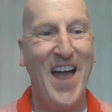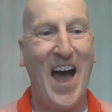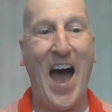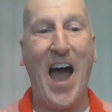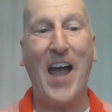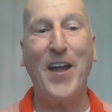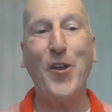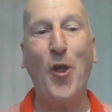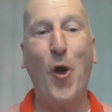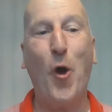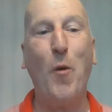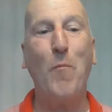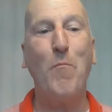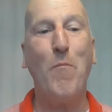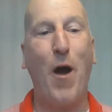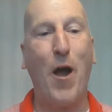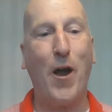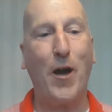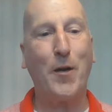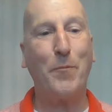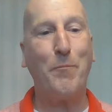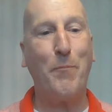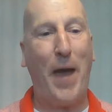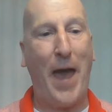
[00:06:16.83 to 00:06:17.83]
I know
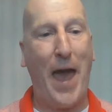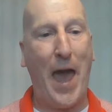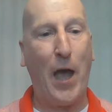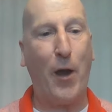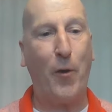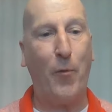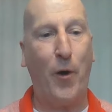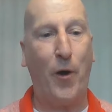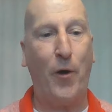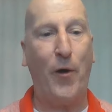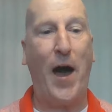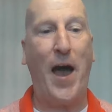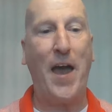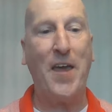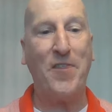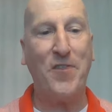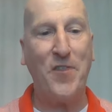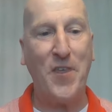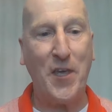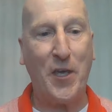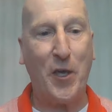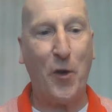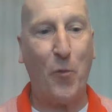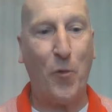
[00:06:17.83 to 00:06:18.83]
Mark Bagwell, I
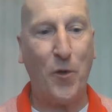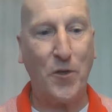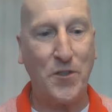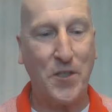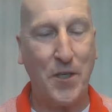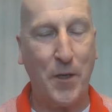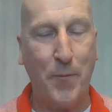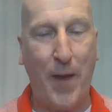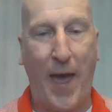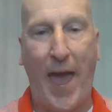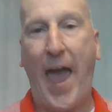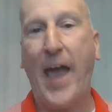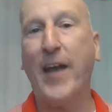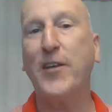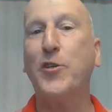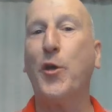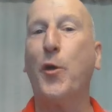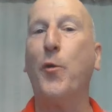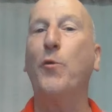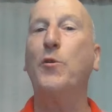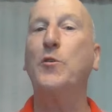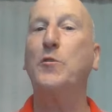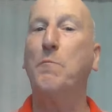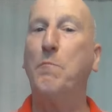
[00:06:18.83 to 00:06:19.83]
think it was him,
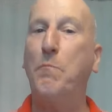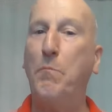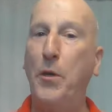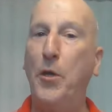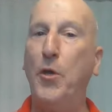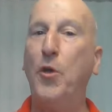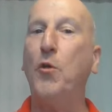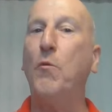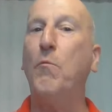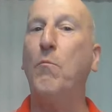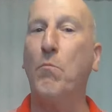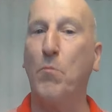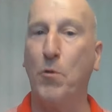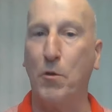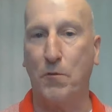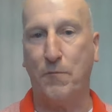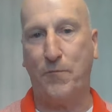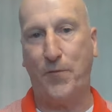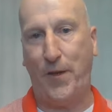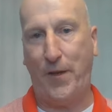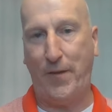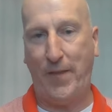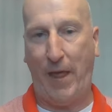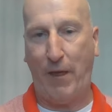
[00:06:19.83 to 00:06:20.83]
actually it was Bill
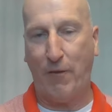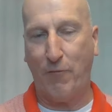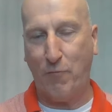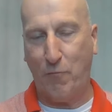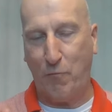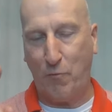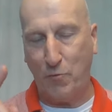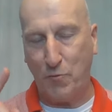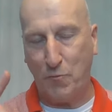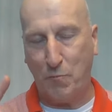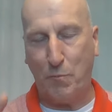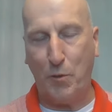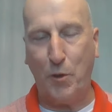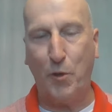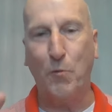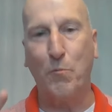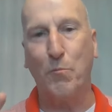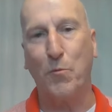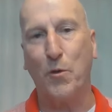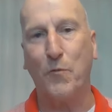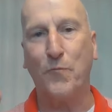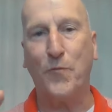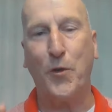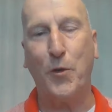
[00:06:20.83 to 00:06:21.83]
Murphy. That was Bill
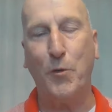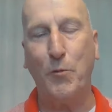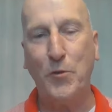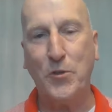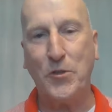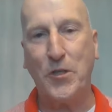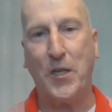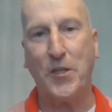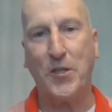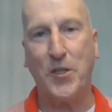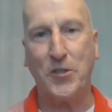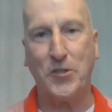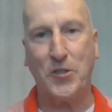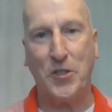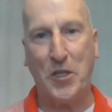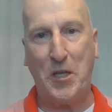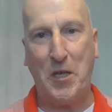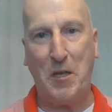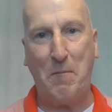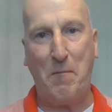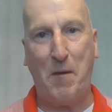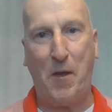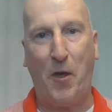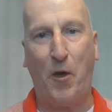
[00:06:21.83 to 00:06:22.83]
Murphy who sent us the
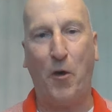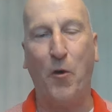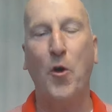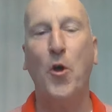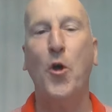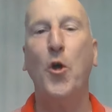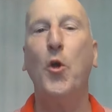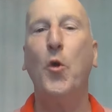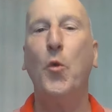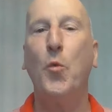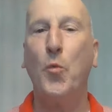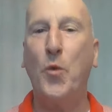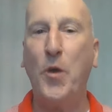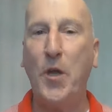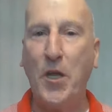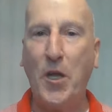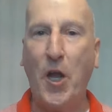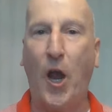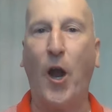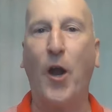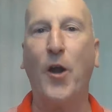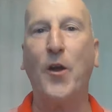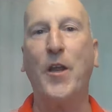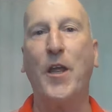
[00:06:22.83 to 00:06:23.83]
email
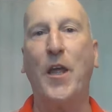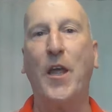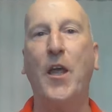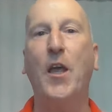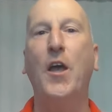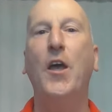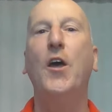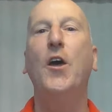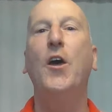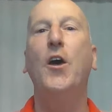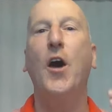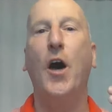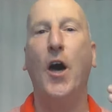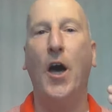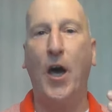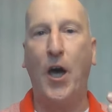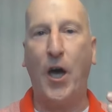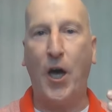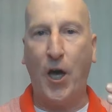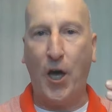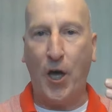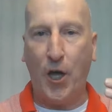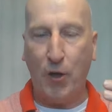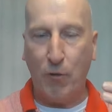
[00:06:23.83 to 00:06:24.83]
regarding
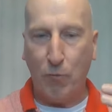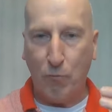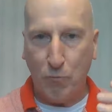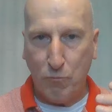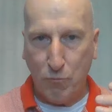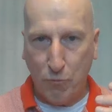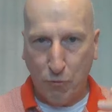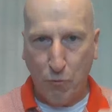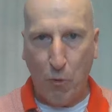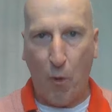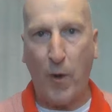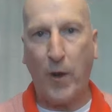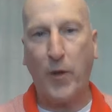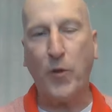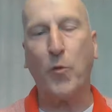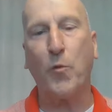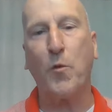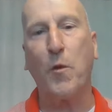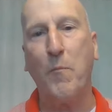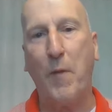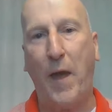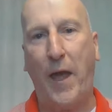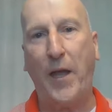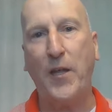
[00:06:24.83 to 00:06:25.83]
throwing the
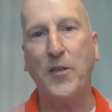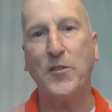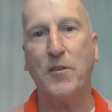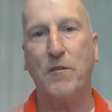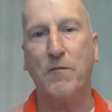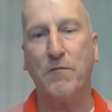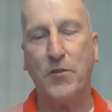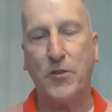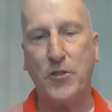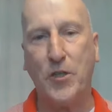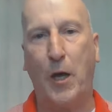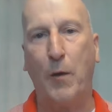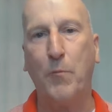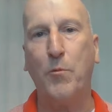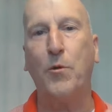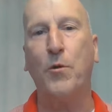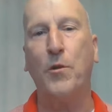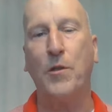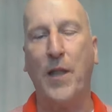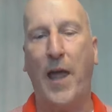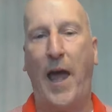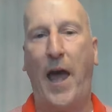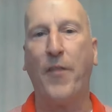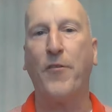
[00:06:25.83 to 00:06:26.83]
remains of stubble
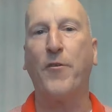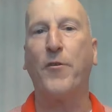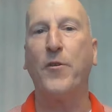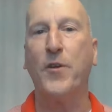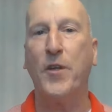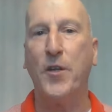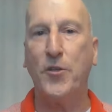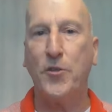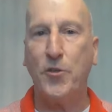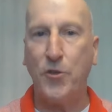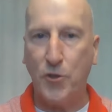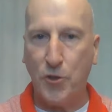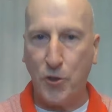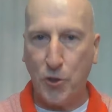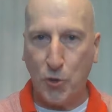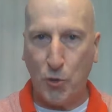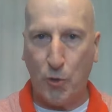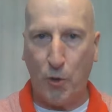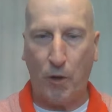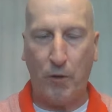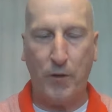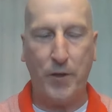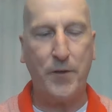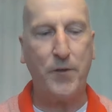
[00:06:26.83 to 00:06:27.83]
and lather into the
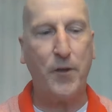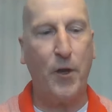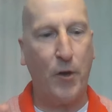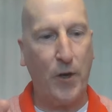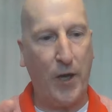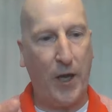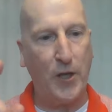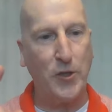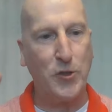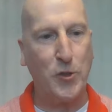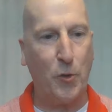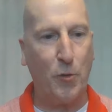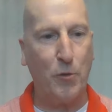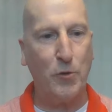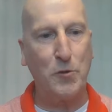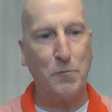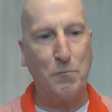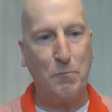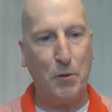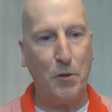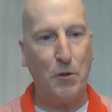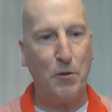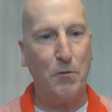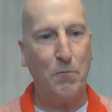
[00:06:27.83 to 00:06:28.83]
toilet. Okay, so it was
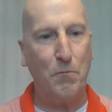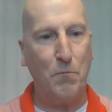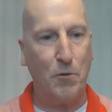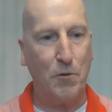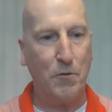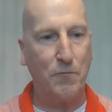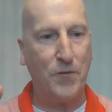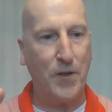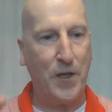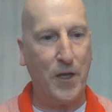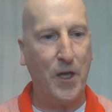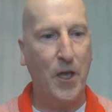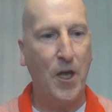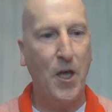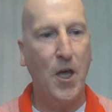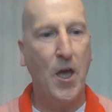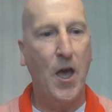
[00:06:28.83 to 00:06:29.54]
Bill Murphy.